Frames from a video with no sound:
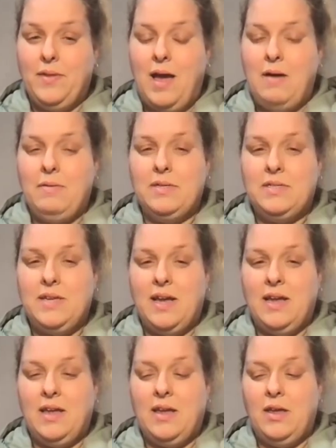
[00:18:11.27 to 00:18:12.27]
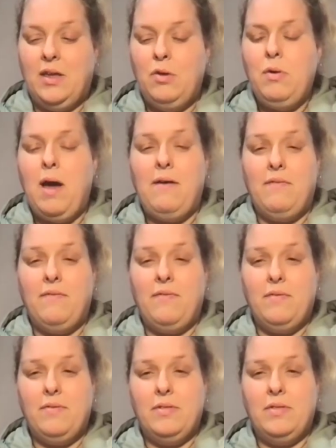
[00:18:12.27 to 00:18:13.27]
I was saying, you have
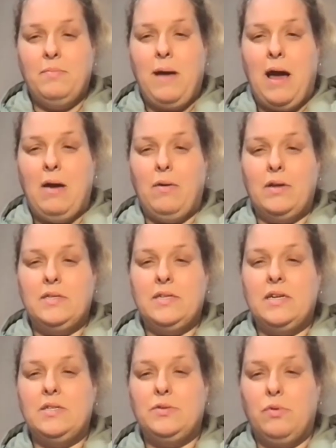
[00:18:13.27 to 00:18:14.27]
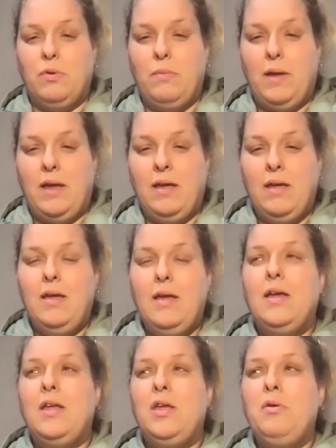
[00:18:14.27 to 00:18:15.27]
the power to control me.
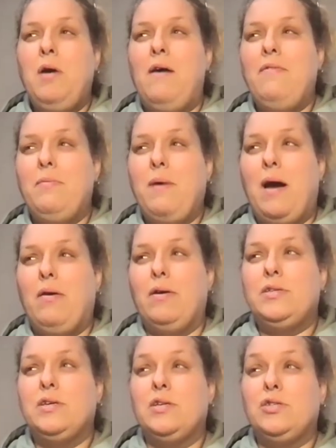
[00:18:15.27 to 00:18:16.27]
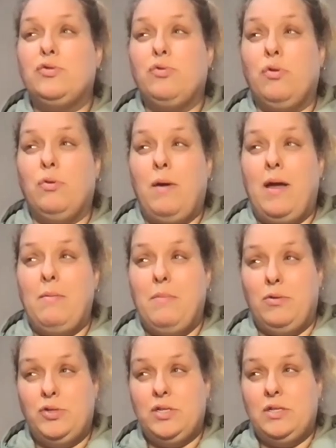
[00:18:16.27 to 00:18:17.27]
You have the power to control my
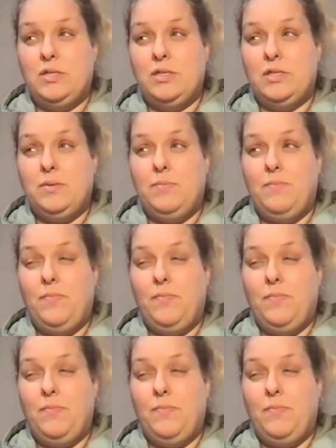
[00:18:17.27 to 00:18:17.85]
emotions.